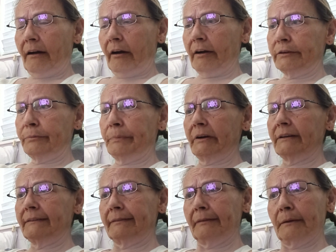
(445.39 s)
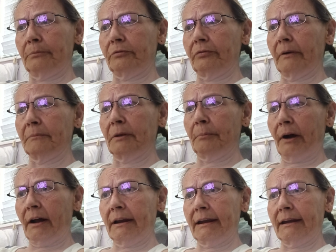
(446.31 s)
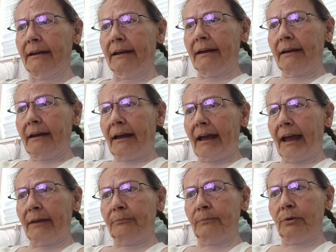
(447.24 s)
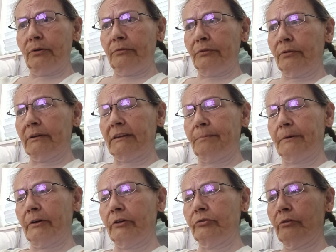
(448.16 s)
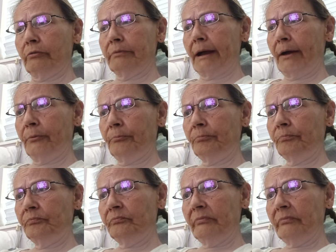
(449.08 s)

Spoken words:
Our spirit slips from the body and moves to a spiritual realm.